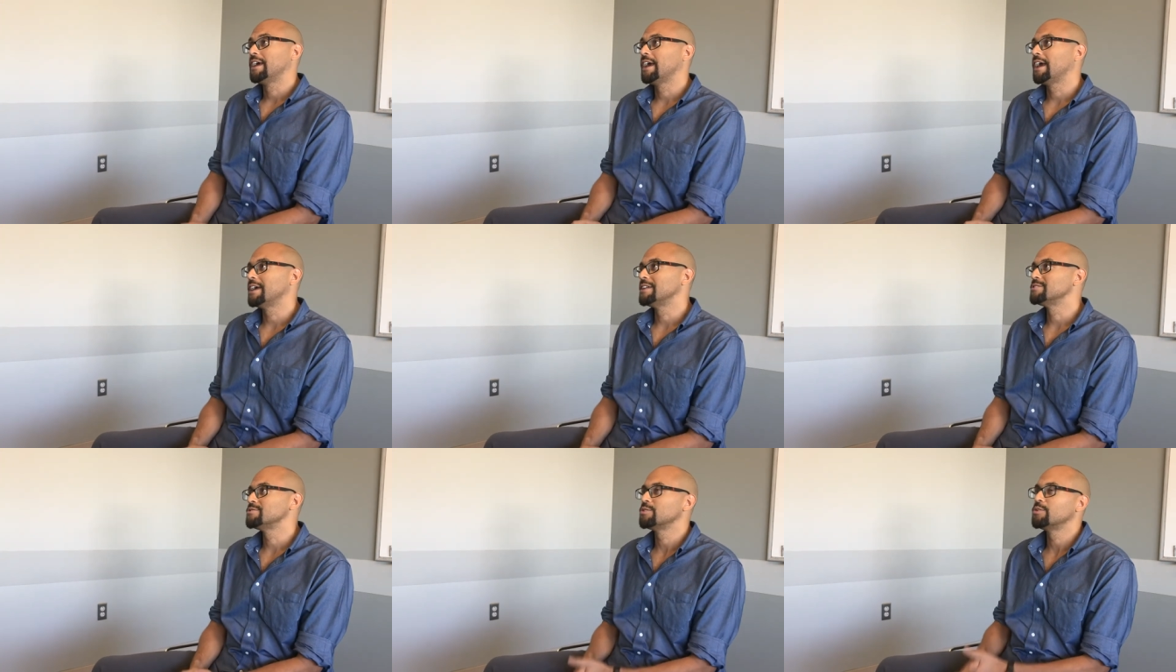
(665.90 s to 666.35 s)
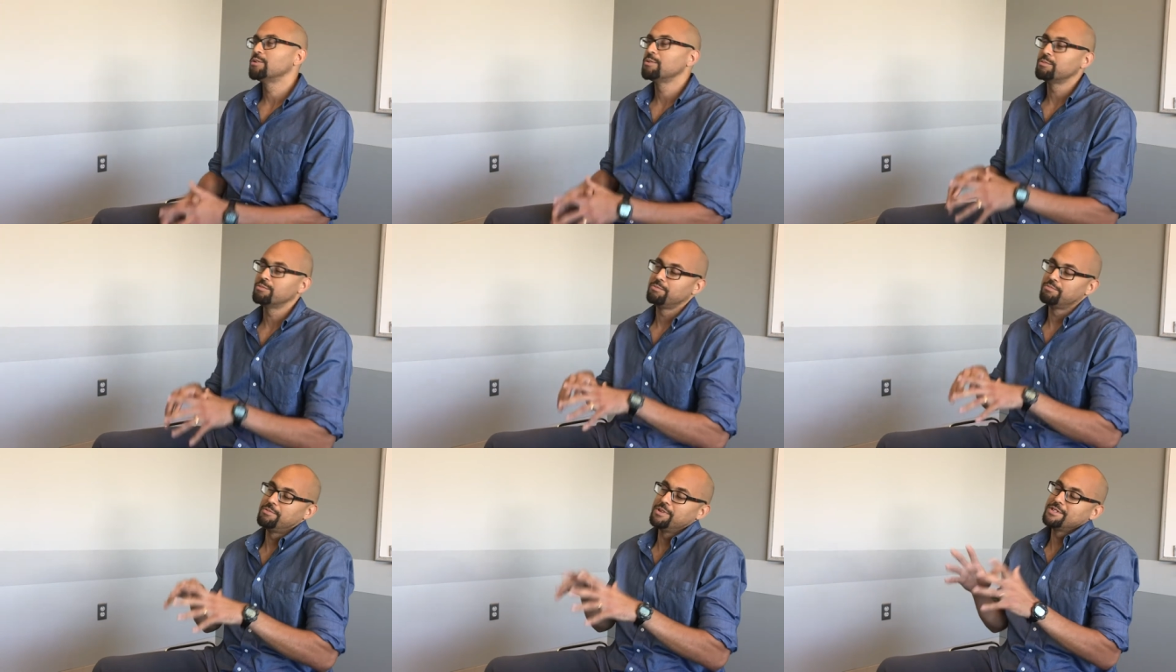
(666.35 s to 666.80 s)
And
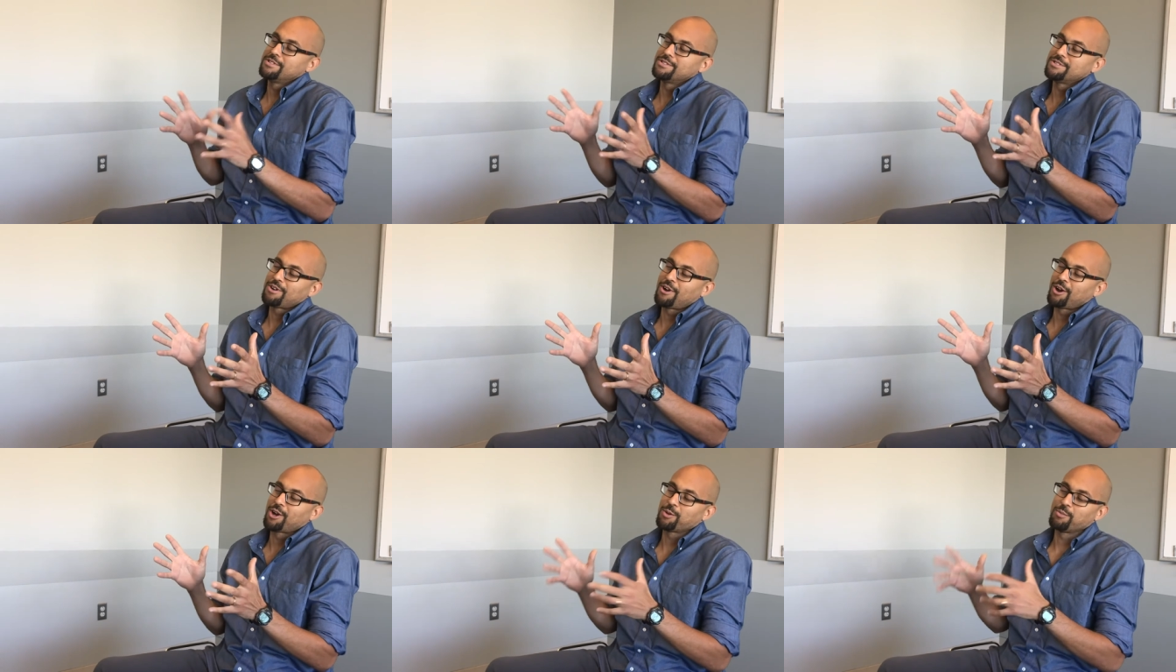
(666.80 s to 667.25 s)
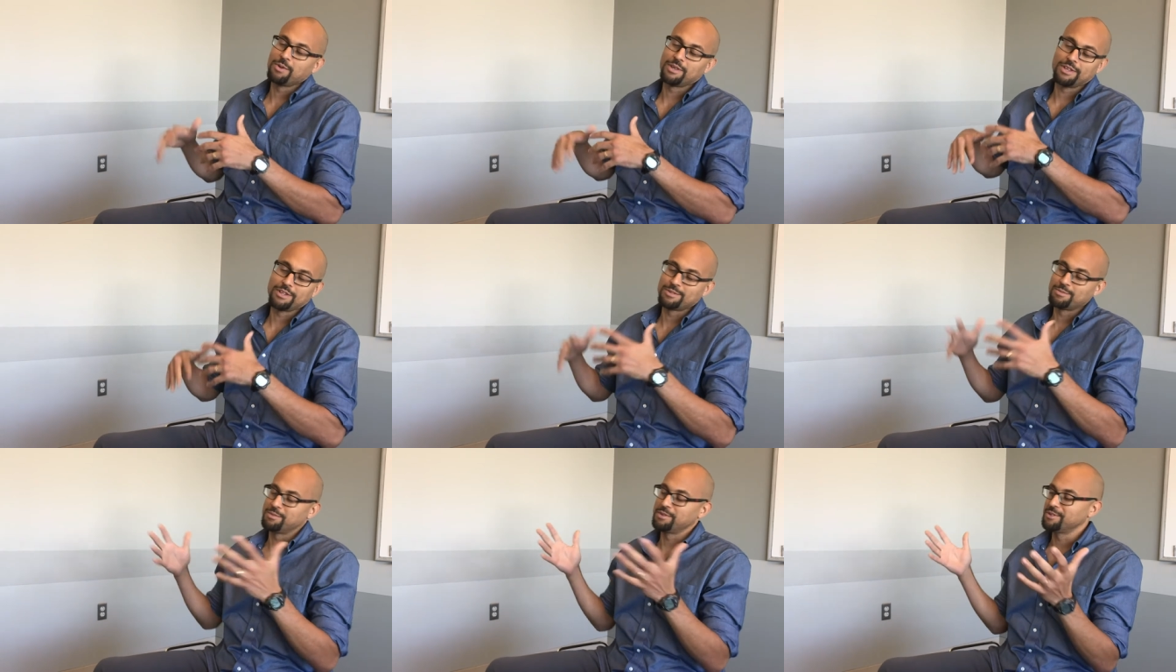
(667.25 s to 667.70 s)
so this is an argument
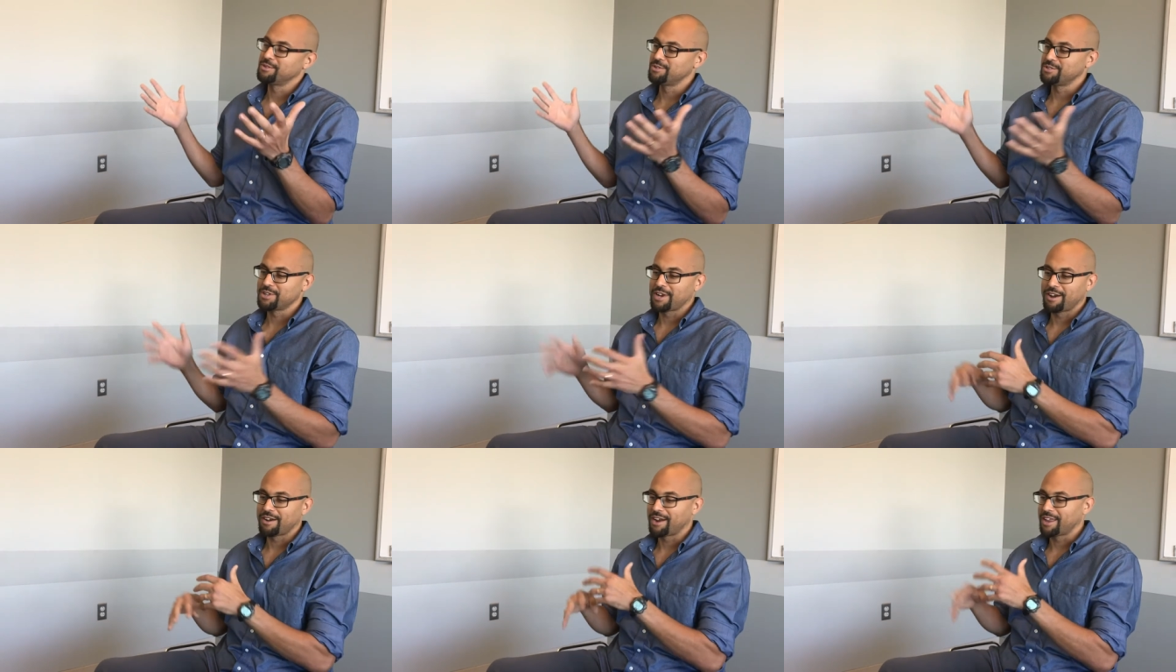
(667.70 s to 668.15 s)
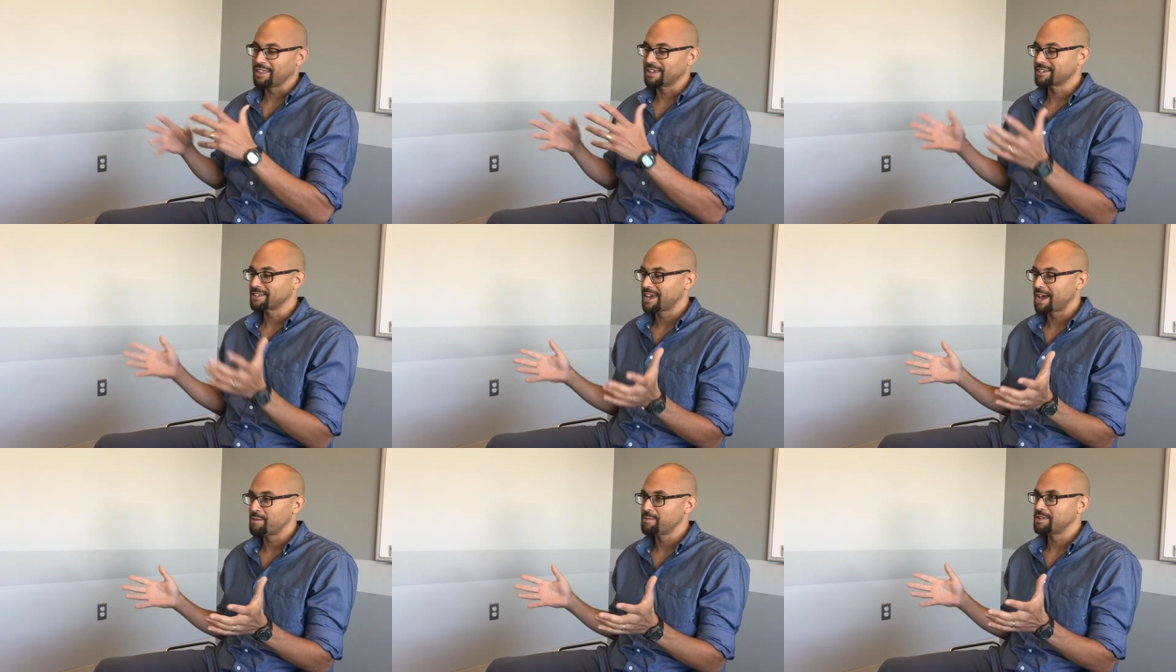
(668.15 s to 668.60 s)
that's been shared, I
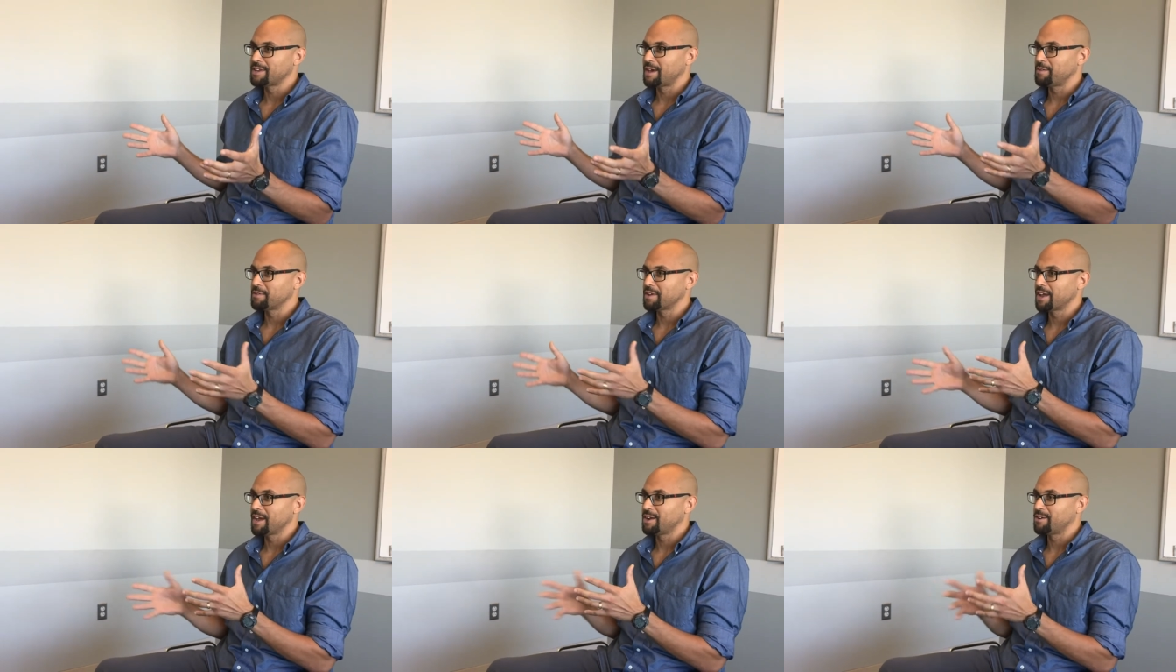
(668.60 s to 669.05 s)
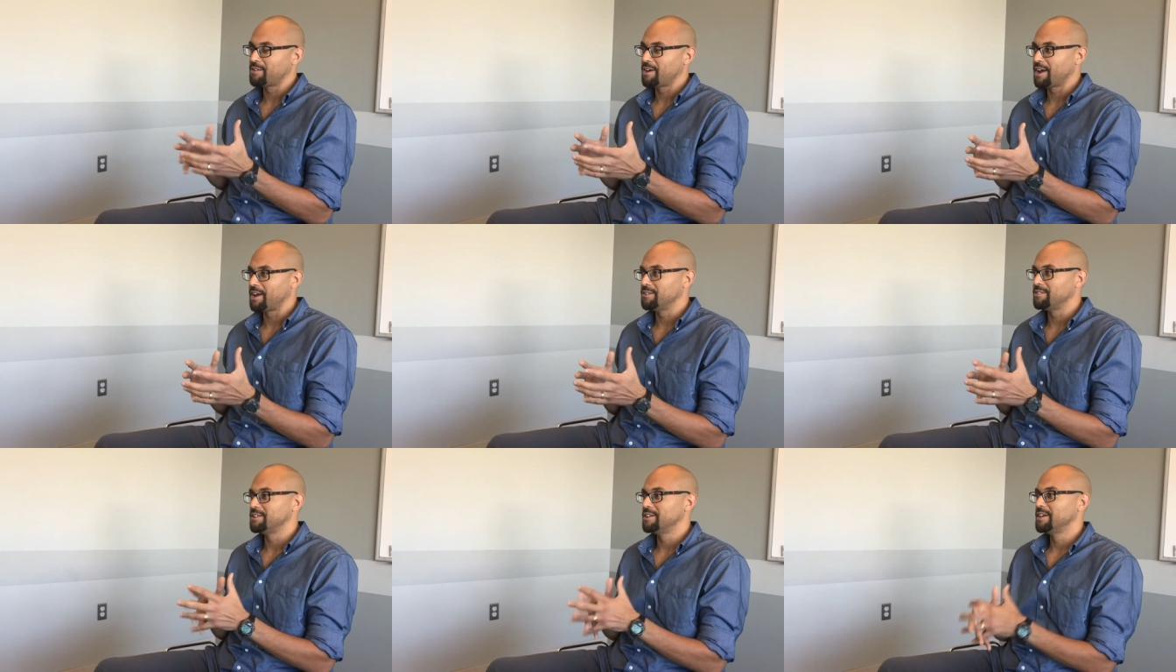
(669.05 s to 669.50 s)
think, time and time again
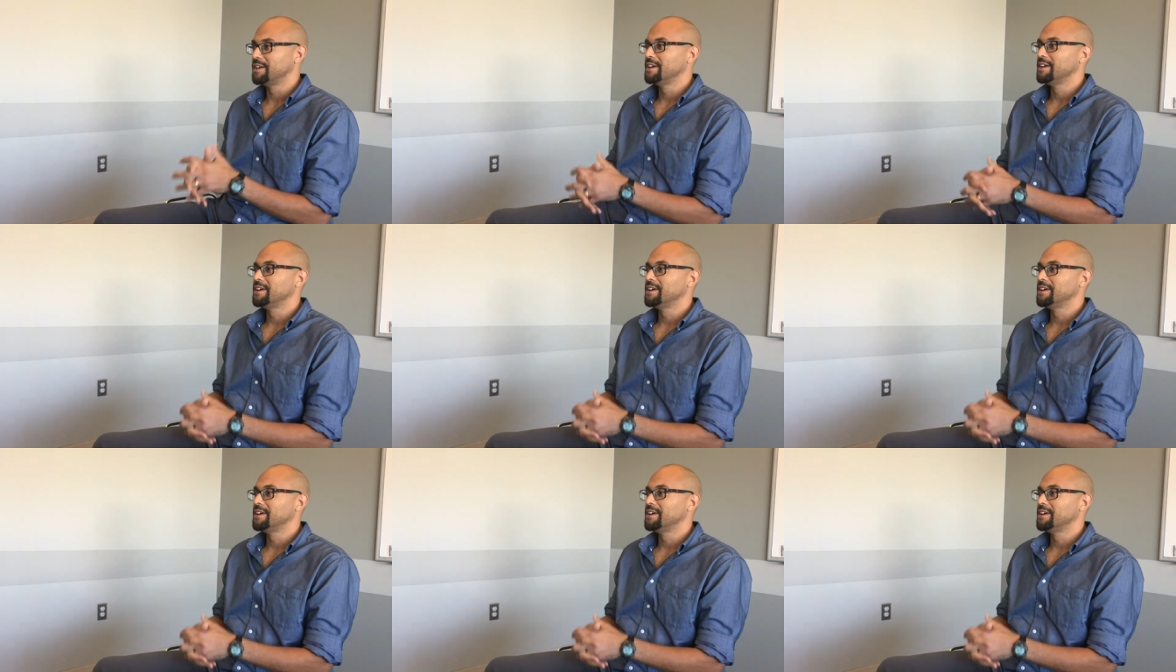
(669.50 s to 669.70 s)
around